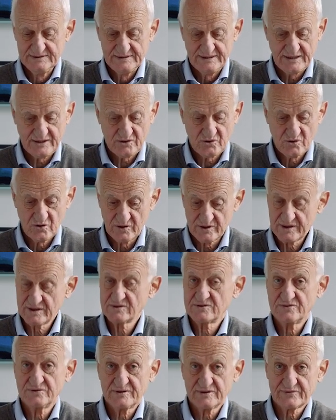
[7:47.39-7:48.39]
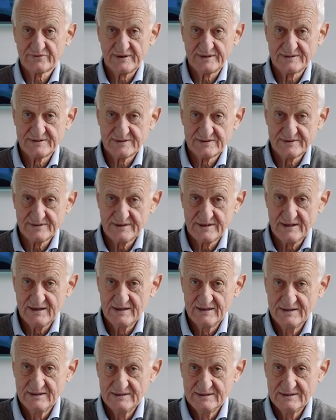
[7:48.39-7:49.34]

according to the criteria,